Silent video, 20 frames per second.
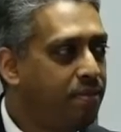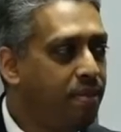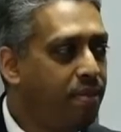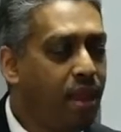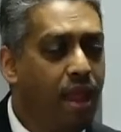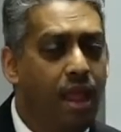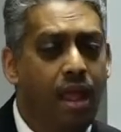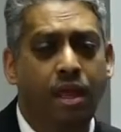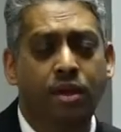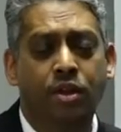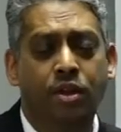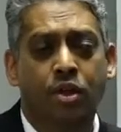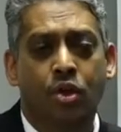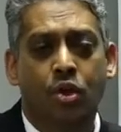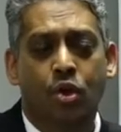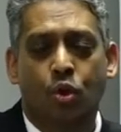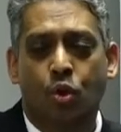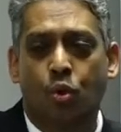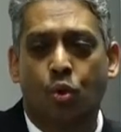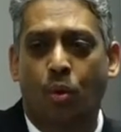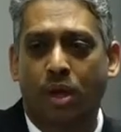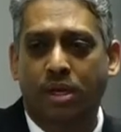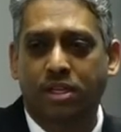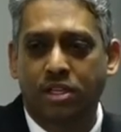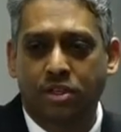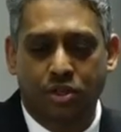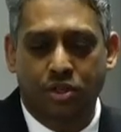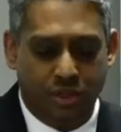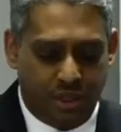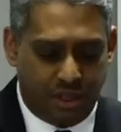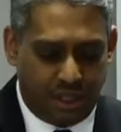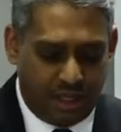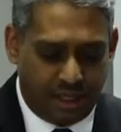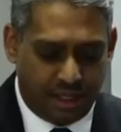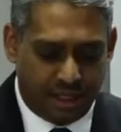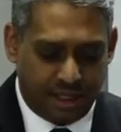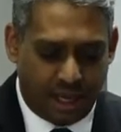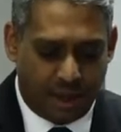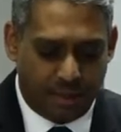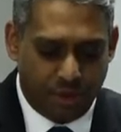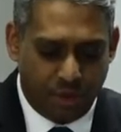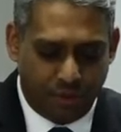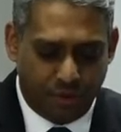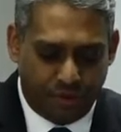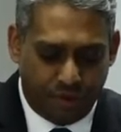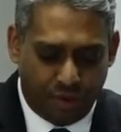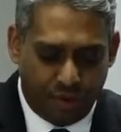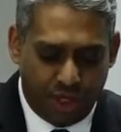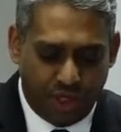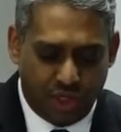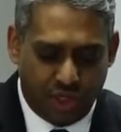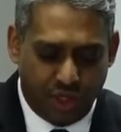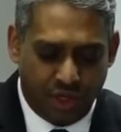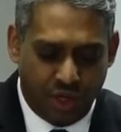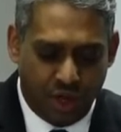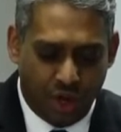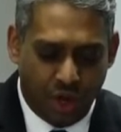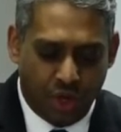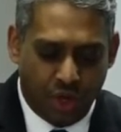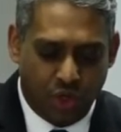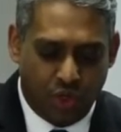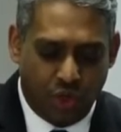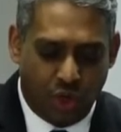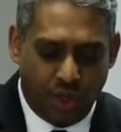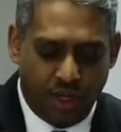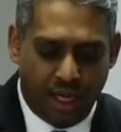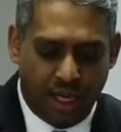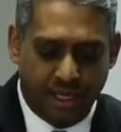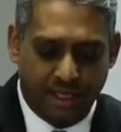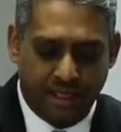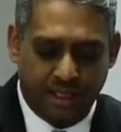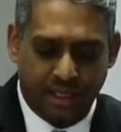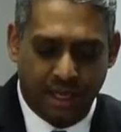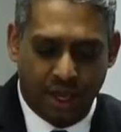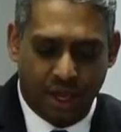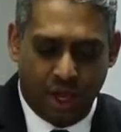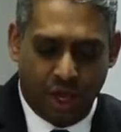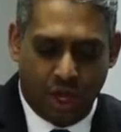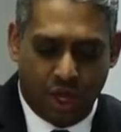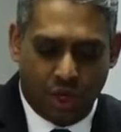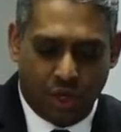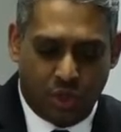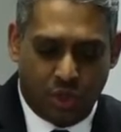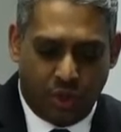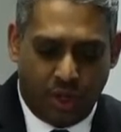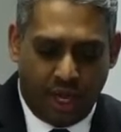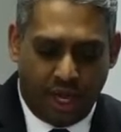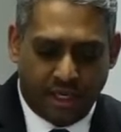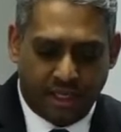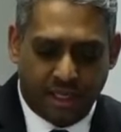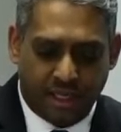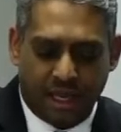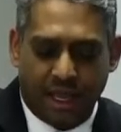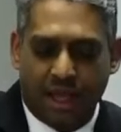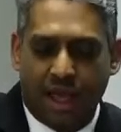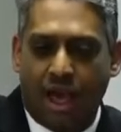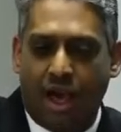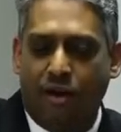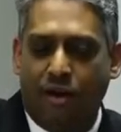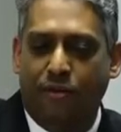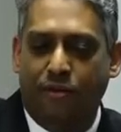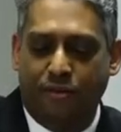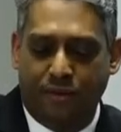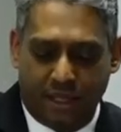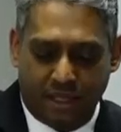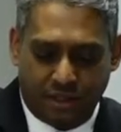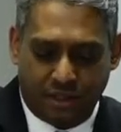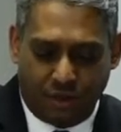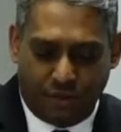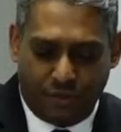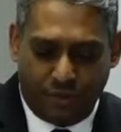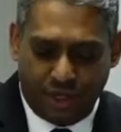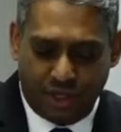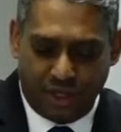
and who wanted to see this come to fruition joined us to get our first official